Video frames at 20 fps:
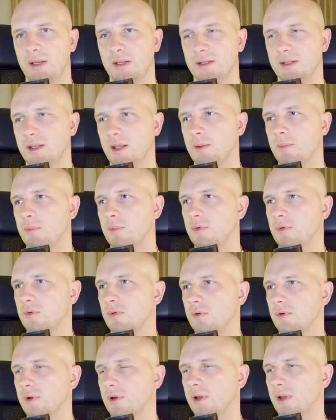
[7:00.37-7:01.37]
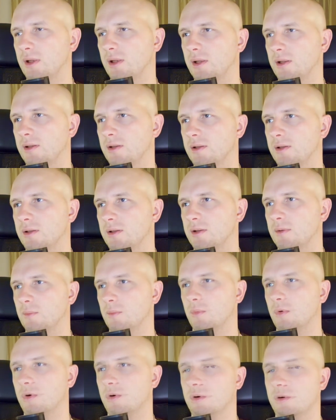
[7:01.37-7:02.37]
tab, and
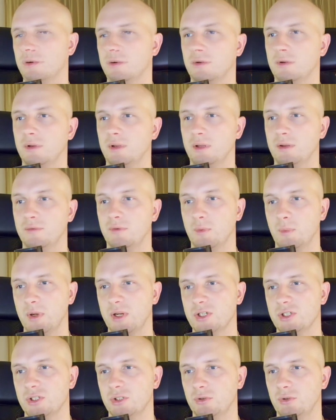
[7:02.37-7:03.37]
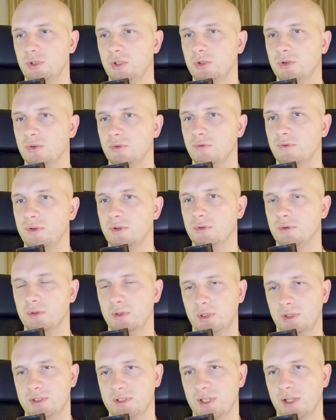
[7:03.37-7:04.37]
more information you need to fill
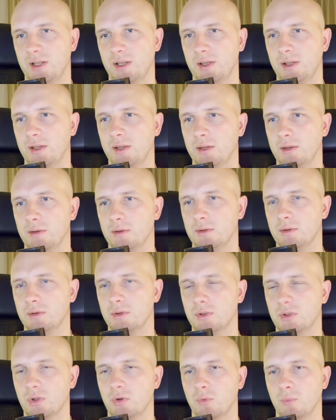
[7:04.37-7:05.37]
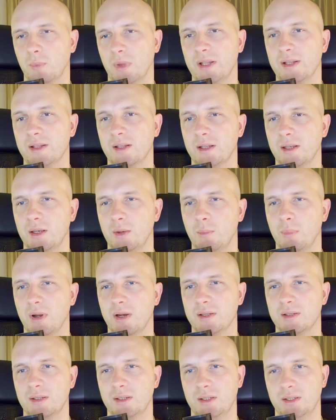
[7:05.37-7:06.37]
exactly here. So mandatory
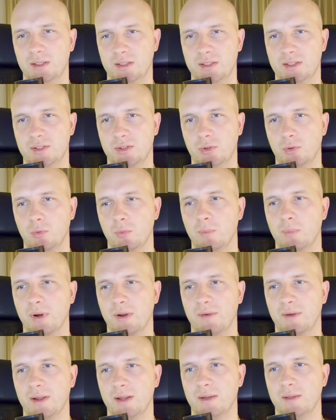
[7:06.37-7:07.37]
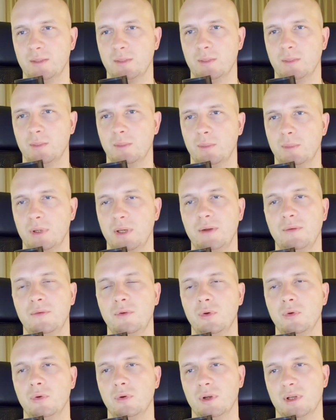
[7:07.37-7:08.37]
part is to provide
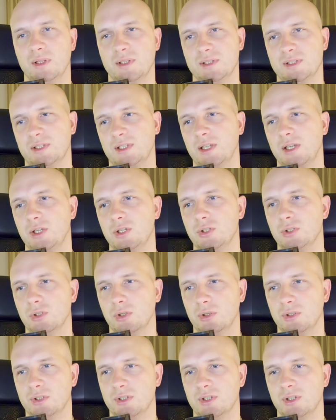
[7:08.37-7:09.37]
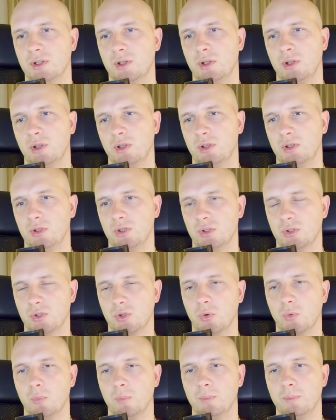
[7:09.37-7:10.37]
preview and screenshots.
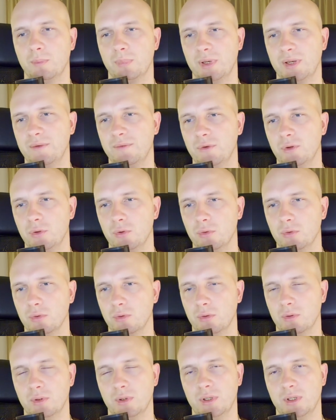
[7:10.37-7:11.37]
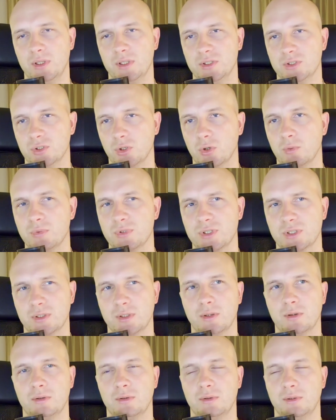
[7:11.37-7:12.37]
So preview is
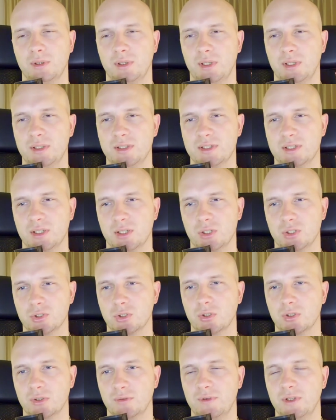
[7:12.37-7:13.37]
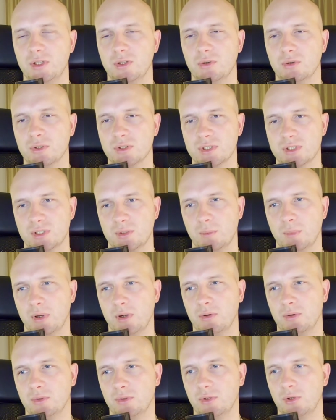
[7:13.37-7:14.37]
optional. It's short videos
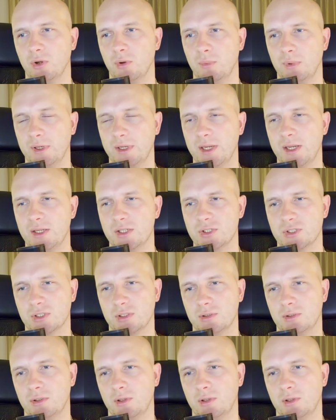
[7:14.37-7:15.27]
about your application.